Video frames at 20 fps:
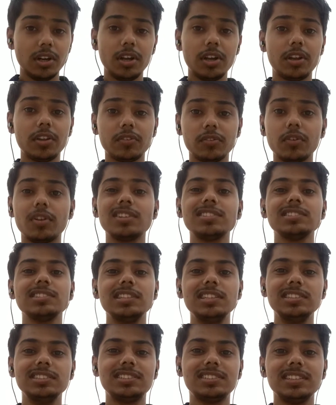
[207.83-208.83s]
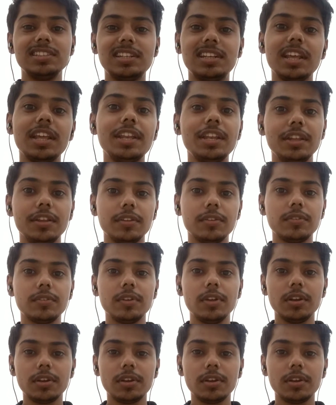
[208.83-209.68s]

It is not instantaneous.